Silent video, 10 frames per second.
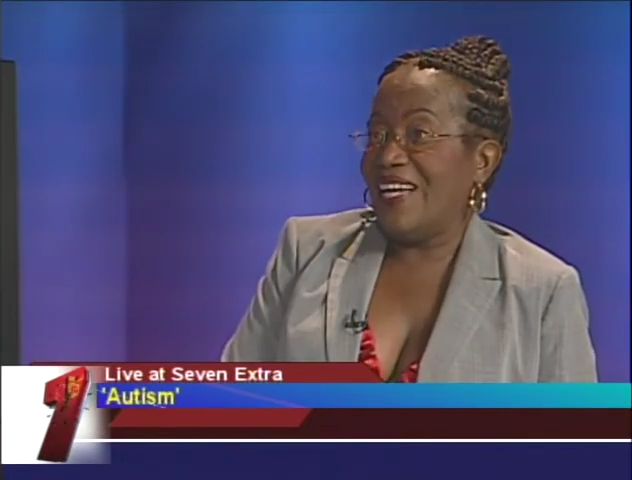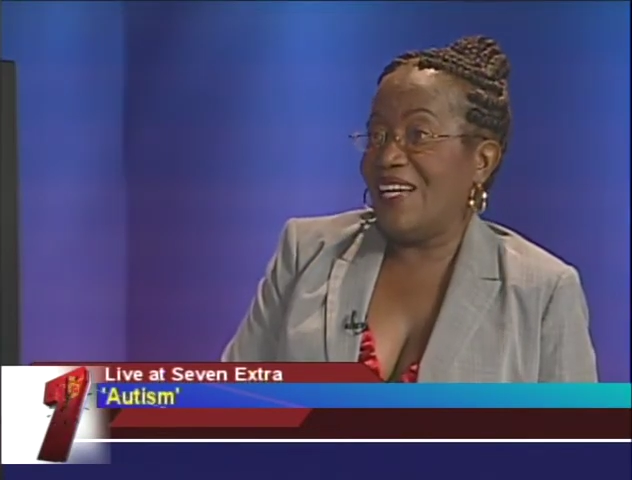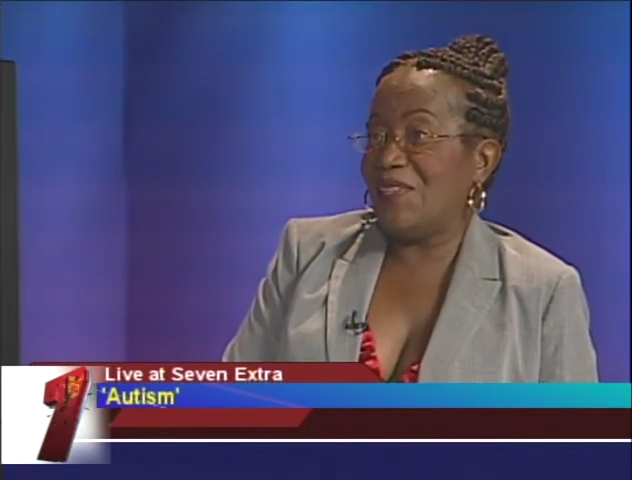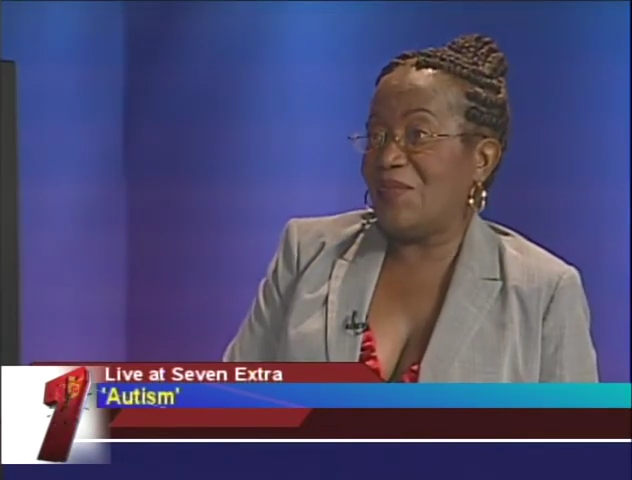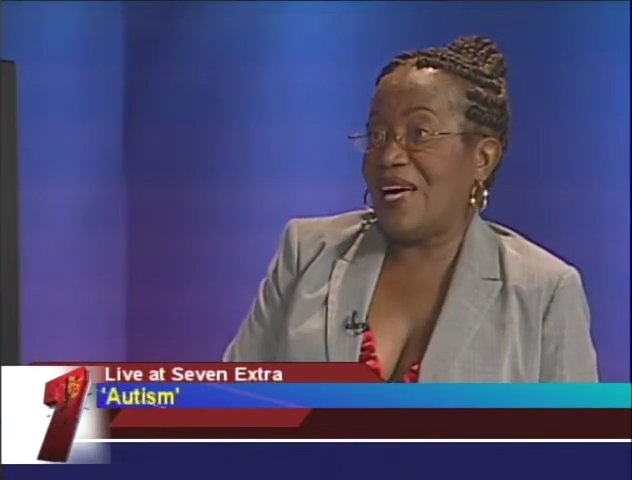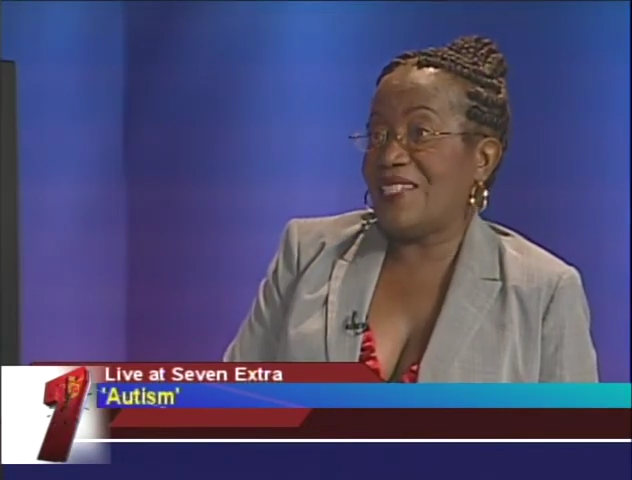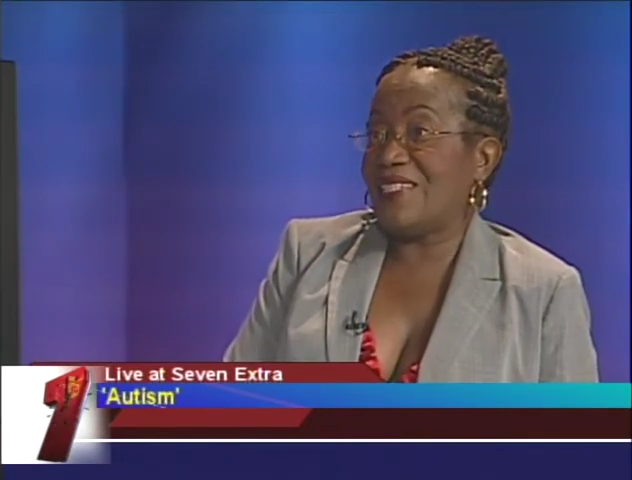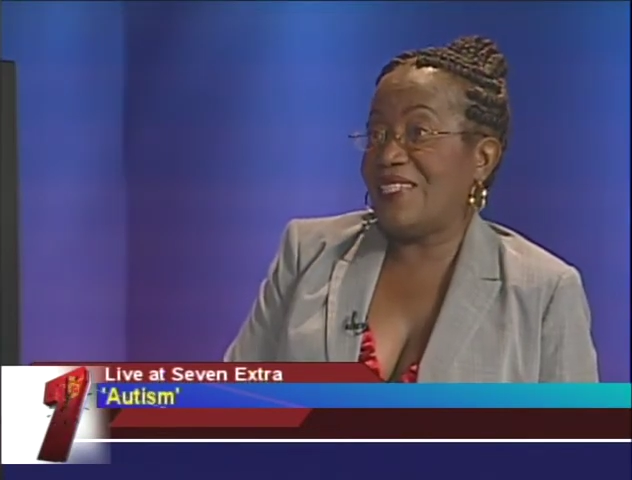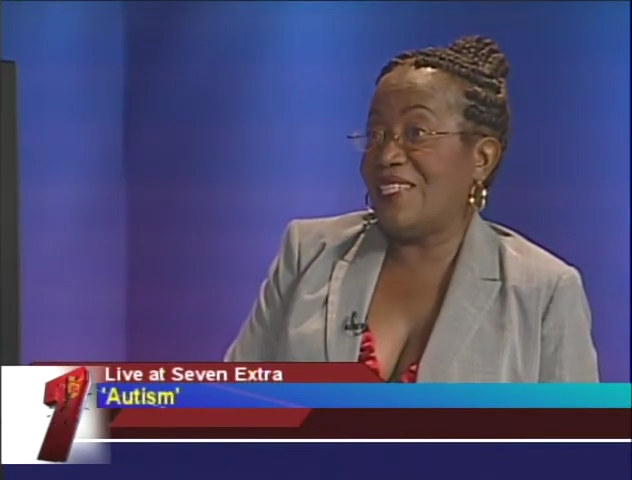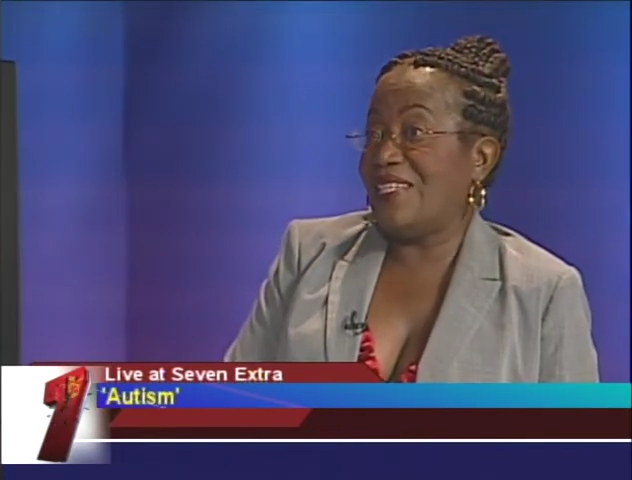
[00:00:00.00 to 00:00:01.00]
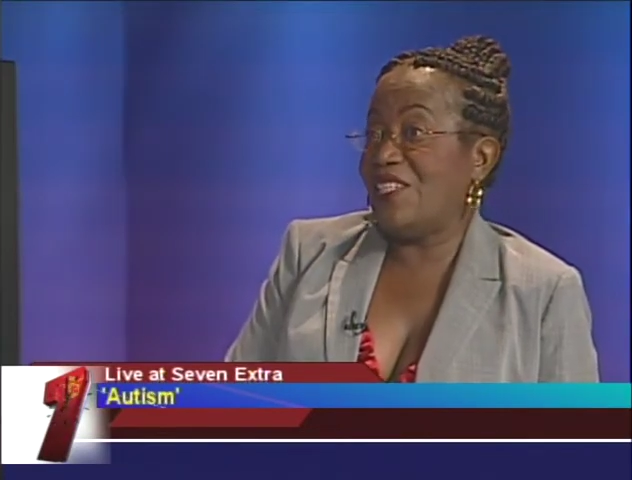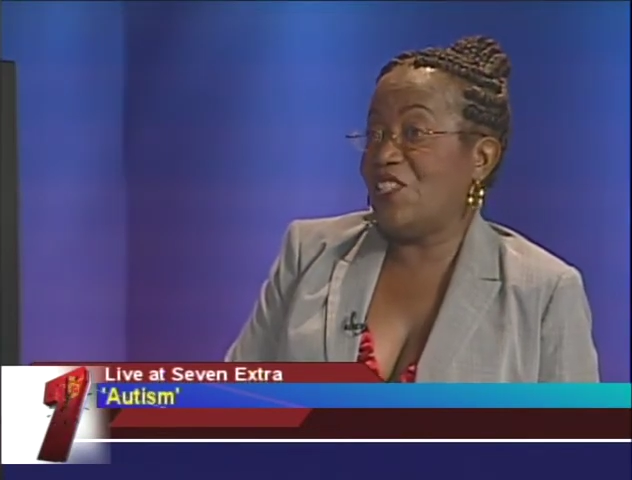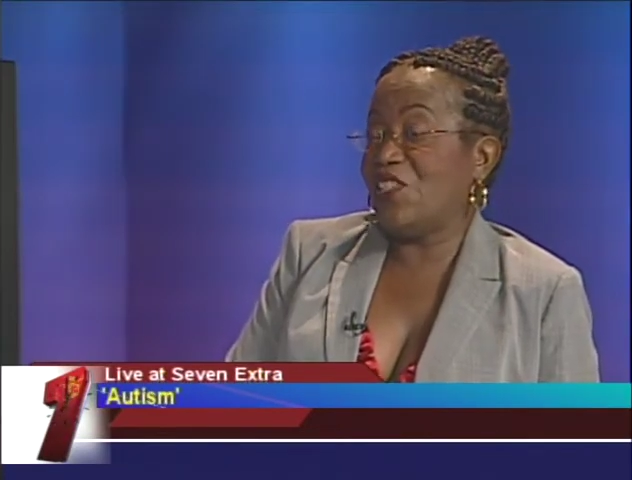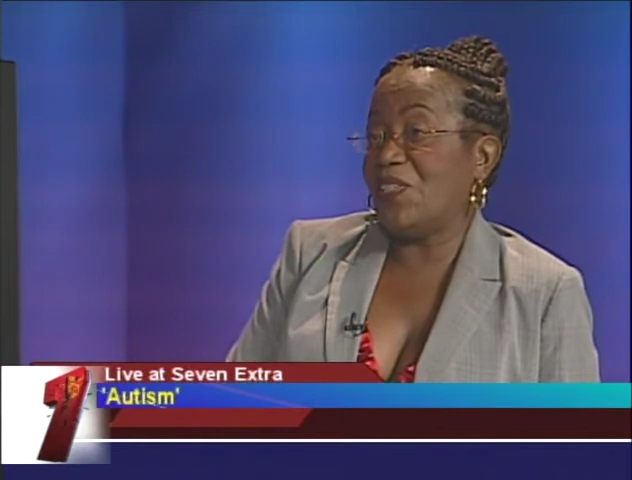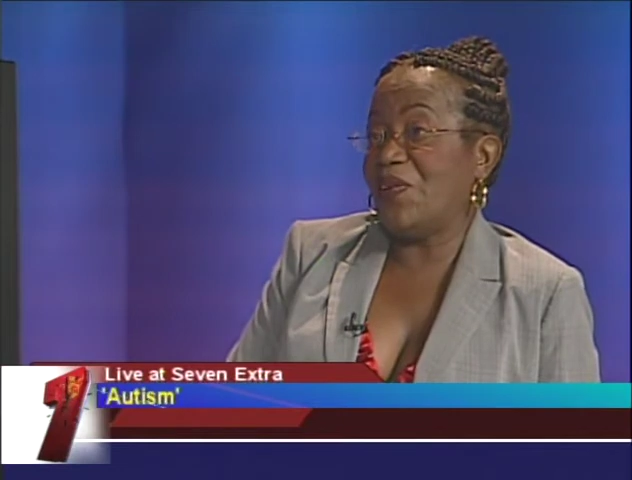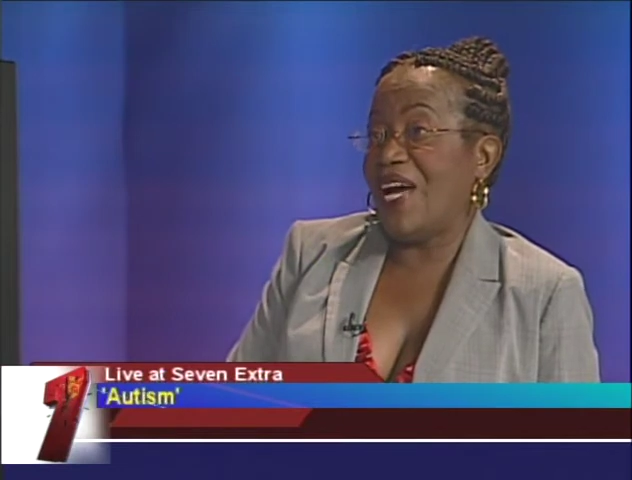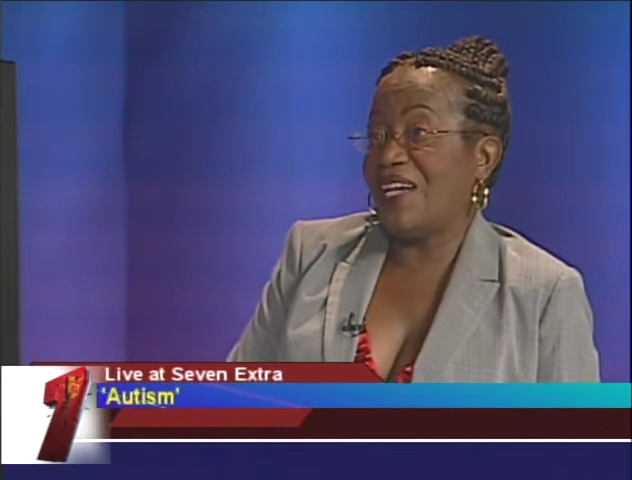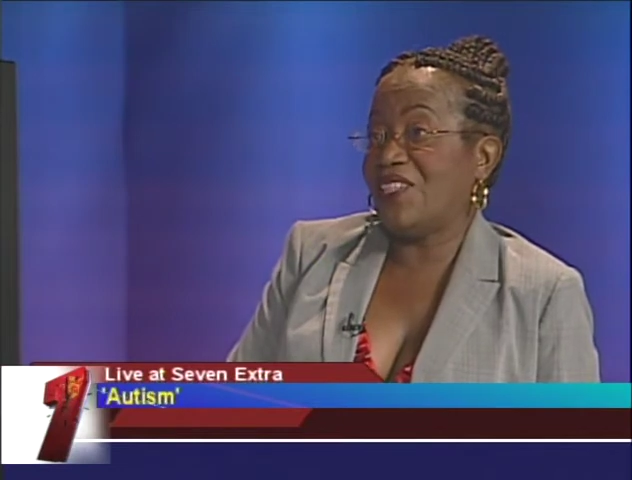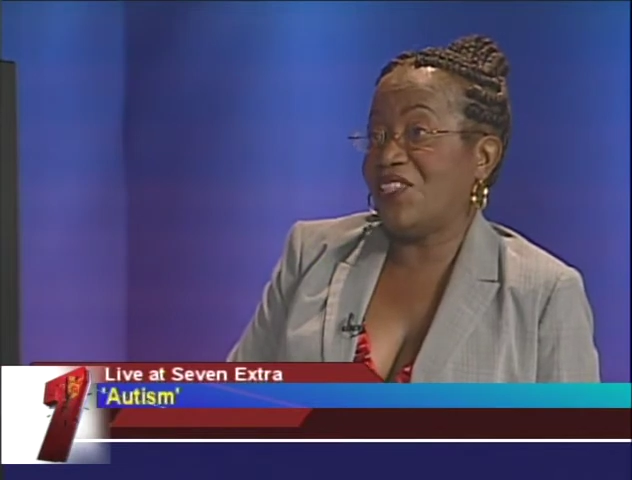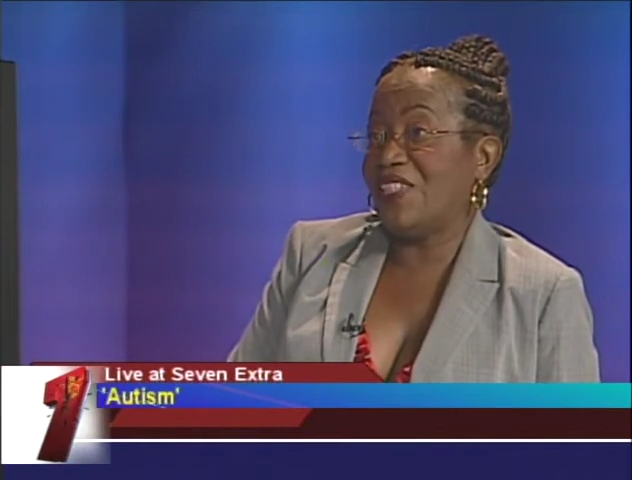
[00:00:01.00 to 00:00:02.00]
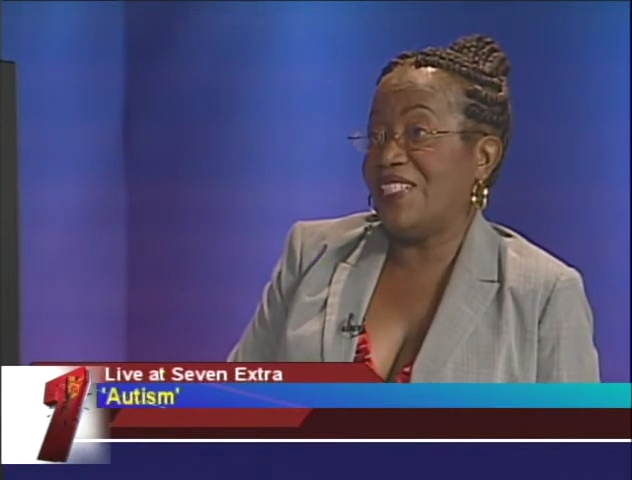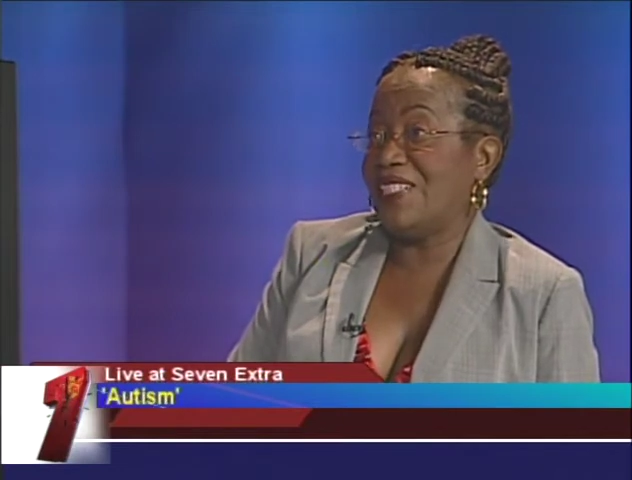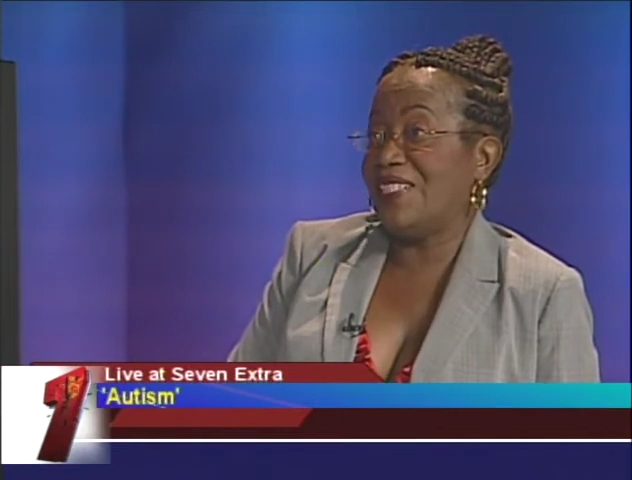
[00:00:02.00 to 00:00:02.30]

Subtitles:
That's the initial reaction,